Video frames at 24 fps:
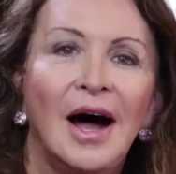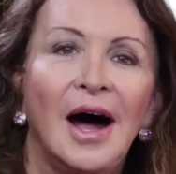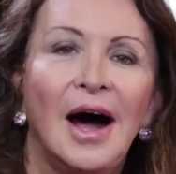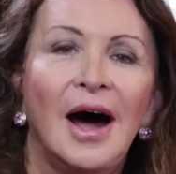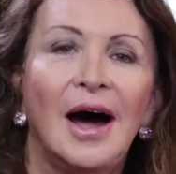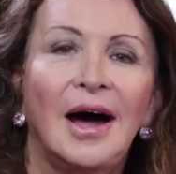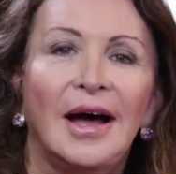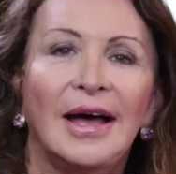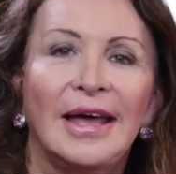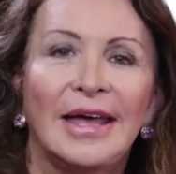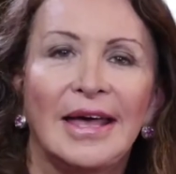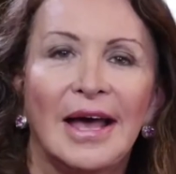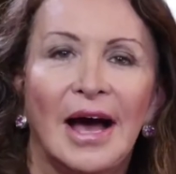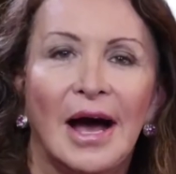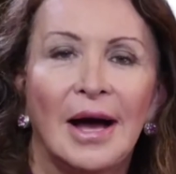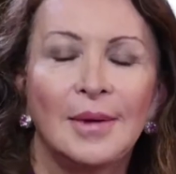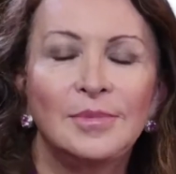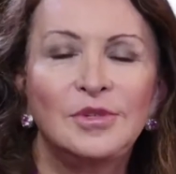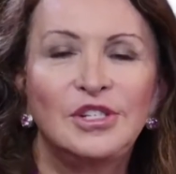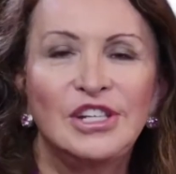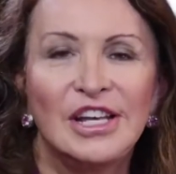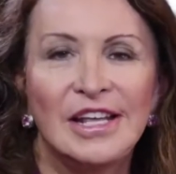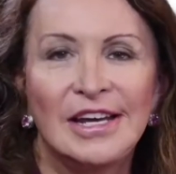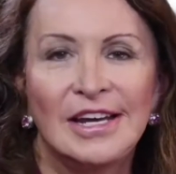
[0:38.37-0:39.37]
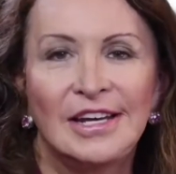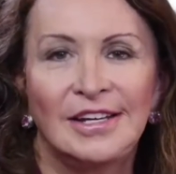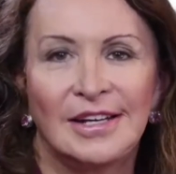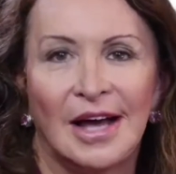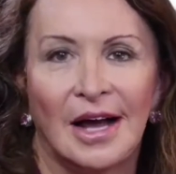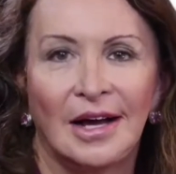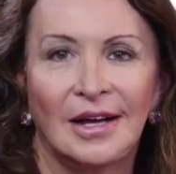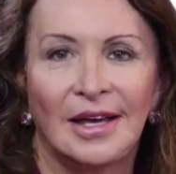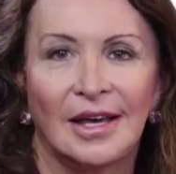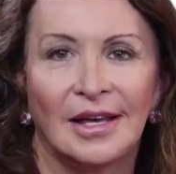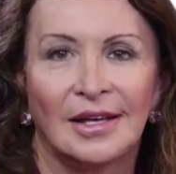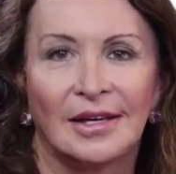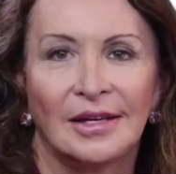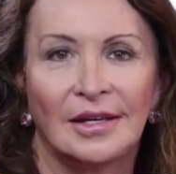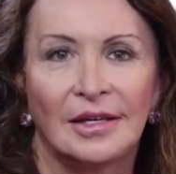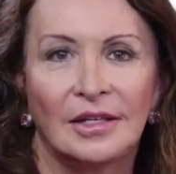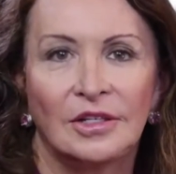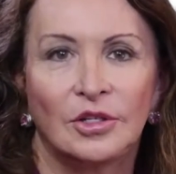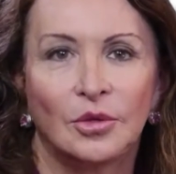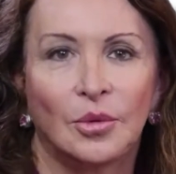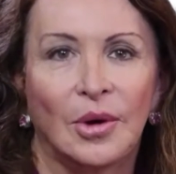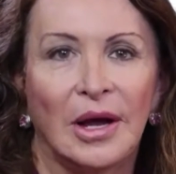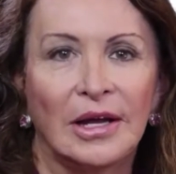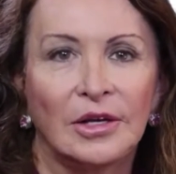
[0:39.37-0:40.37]
Hi, I'm Gina Duncan,
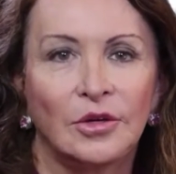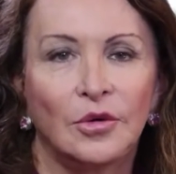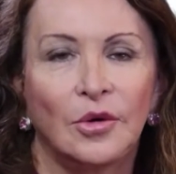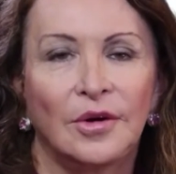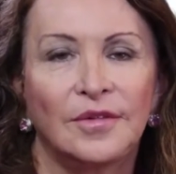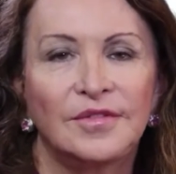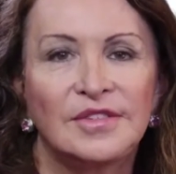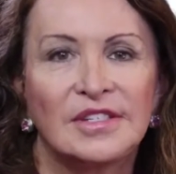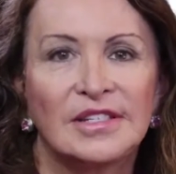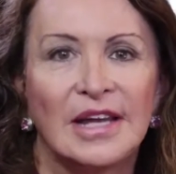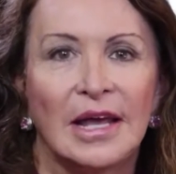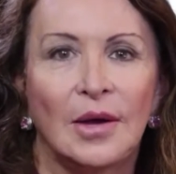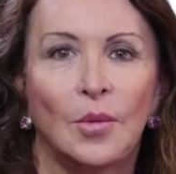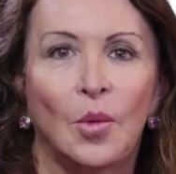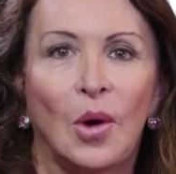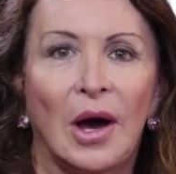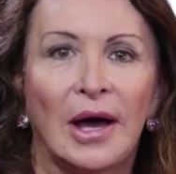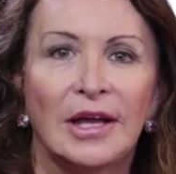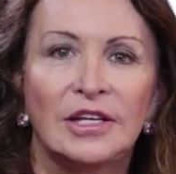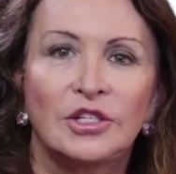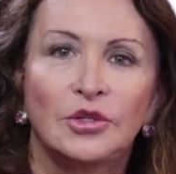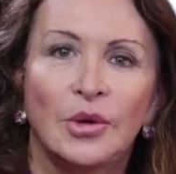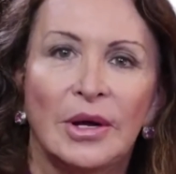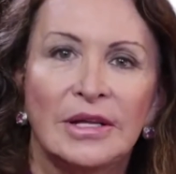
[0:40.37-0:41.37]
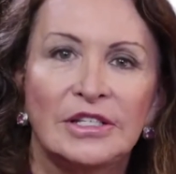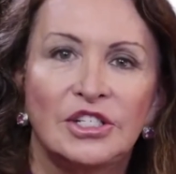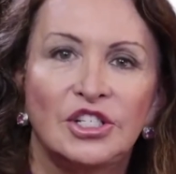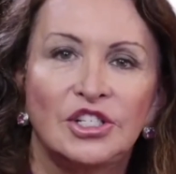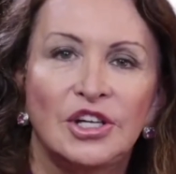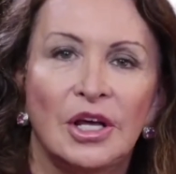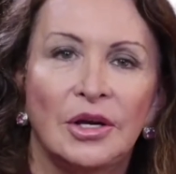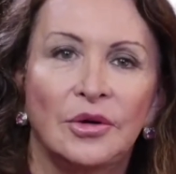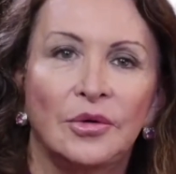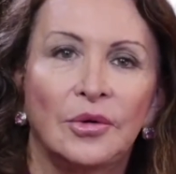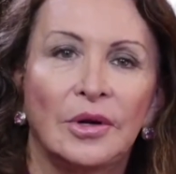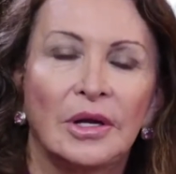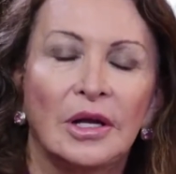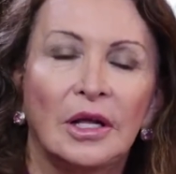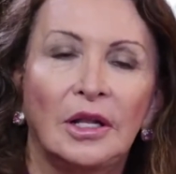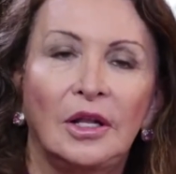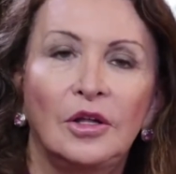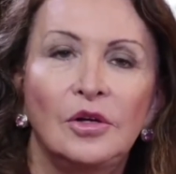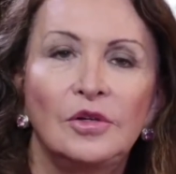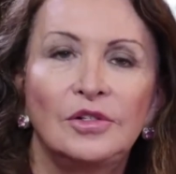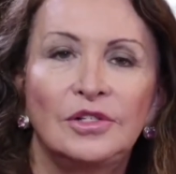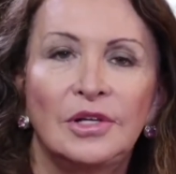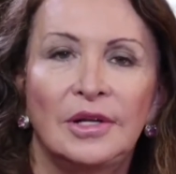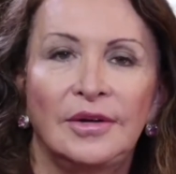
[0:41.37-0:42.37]
Director of Statewide Transgender
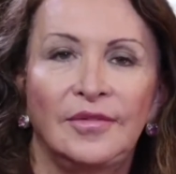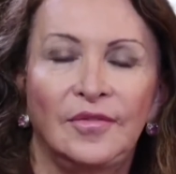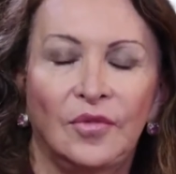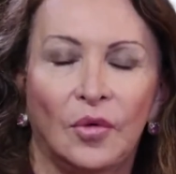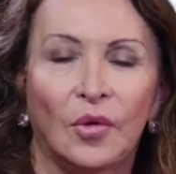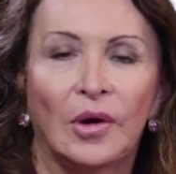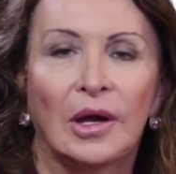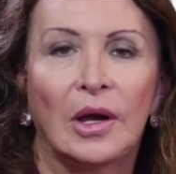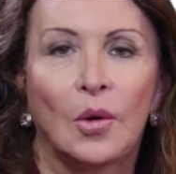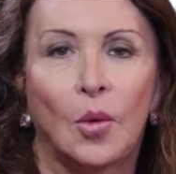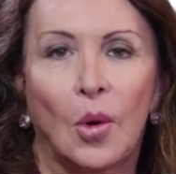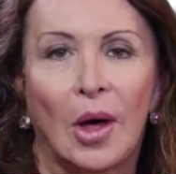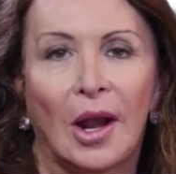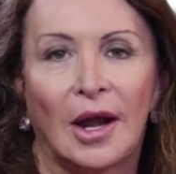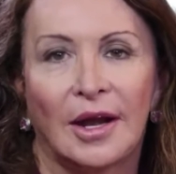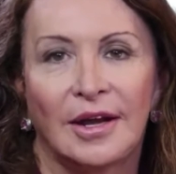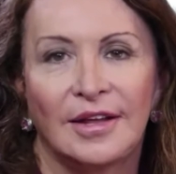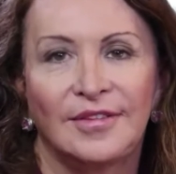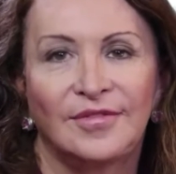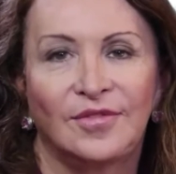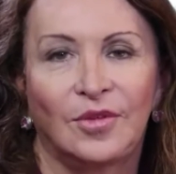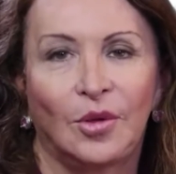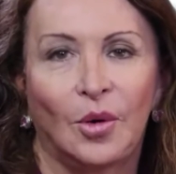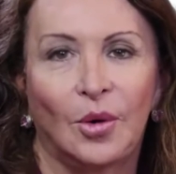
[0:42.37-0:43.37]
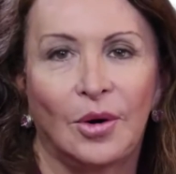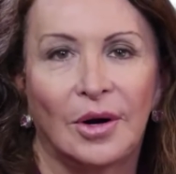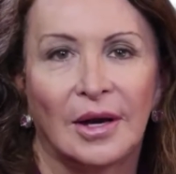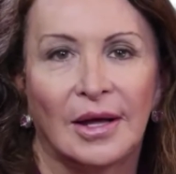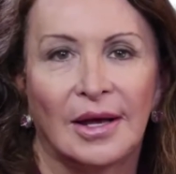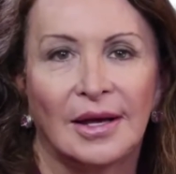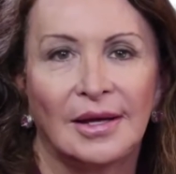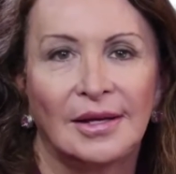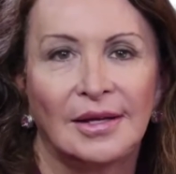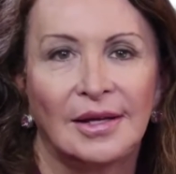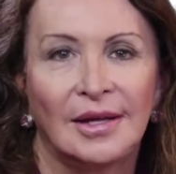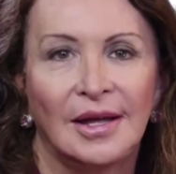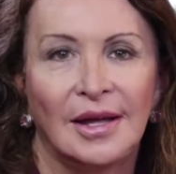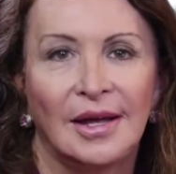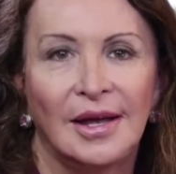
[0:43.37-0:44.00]
Inclusion for Equality Florida,